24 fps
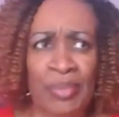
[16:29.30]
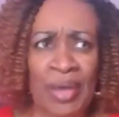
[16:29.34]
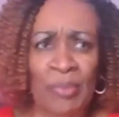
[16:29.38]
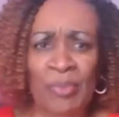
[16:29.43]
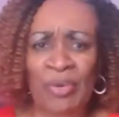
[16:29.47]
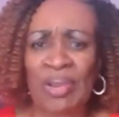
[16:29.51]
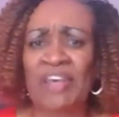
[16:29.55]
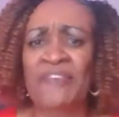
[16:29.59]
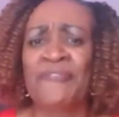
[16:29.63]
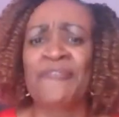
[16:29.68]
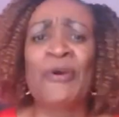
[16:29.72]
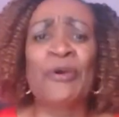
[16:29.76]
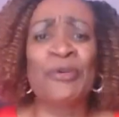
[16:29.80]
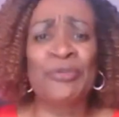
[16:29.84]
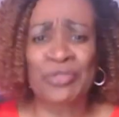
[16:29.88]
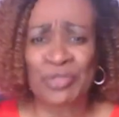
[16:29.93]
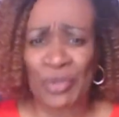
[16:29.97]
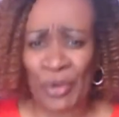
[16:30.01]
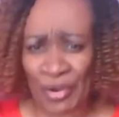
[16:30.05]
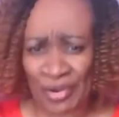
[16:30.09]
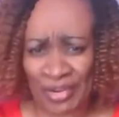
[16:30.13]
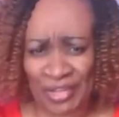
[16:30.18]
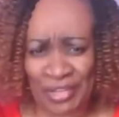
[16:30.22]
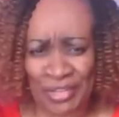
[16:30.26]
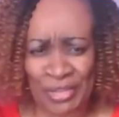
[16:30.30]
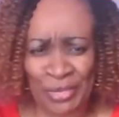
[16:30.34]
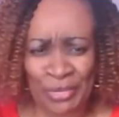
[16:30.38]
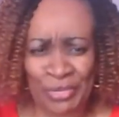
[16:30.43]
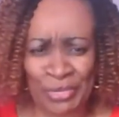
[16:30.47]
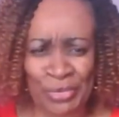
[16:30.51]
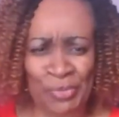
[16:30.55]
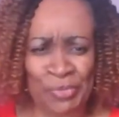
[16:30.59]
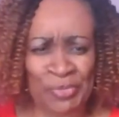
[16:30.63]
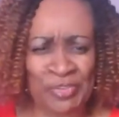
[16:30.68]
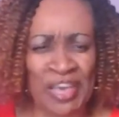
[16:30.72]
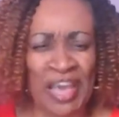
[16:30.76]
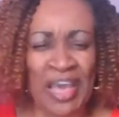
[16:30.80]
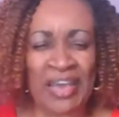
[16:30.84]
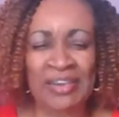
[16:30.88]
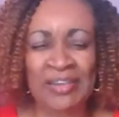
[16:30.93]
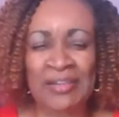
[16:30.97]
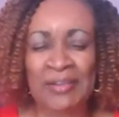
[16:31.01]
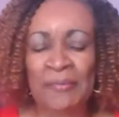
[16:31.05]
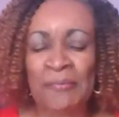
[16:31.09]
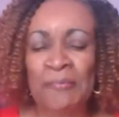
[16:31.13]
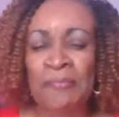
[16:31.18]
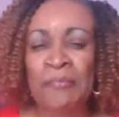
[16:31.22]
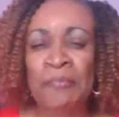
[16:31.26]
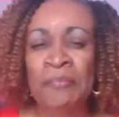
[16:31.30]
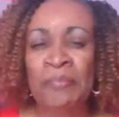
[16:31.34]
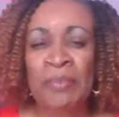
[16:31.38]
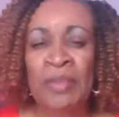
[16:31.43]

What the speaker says: when I first started YouTube channel.